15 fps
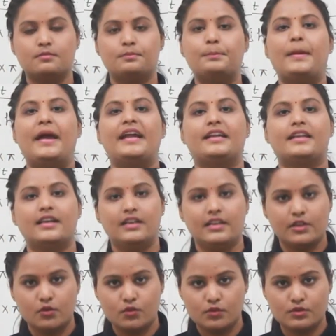metal
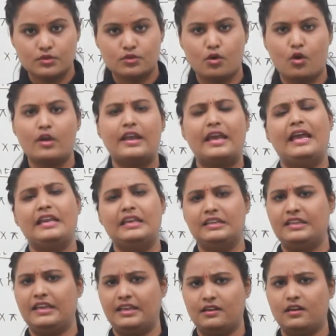used, or
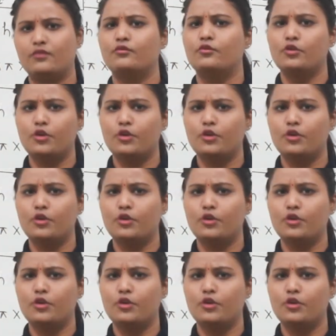anything, a wood